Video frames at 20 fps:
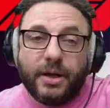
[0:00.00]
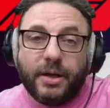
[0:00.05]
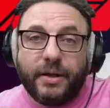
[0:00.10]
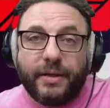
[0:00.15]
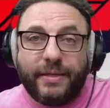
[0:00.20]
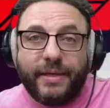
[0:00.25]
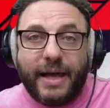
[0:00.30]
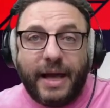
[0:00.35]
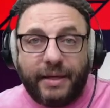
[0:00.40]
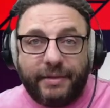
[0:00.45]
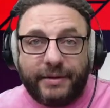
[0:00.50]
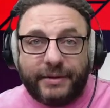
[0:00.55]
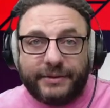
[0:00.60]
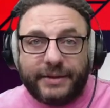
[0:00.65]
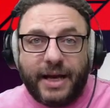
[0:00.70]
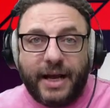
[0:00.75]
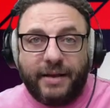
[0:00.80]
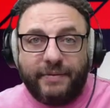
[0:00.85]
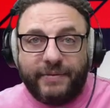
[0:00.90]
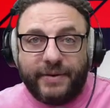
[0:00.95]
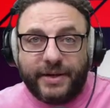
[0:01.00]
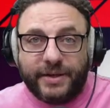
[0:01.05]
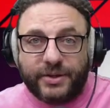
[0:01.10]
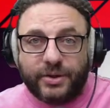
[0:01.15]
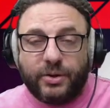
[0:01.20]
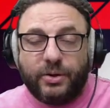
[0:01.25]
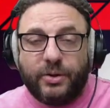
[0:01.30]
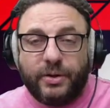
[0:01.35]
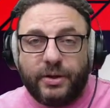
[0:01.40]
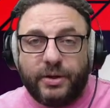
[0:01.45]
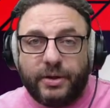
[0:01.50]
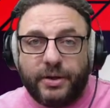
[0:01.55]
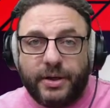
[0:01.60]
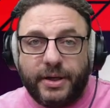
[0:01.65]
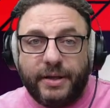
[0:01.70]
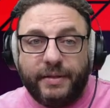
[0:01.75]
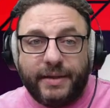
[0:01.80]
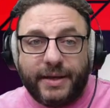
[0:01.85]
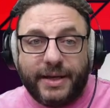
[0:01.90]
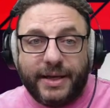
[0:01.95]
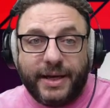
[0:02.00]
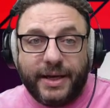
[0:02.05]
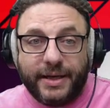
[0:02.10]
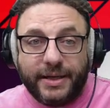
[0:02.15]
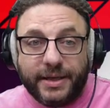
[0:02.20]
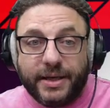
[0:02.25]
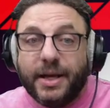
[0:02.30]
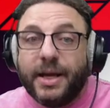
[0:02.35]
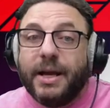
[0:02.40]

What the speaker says: the other drivers in the grid.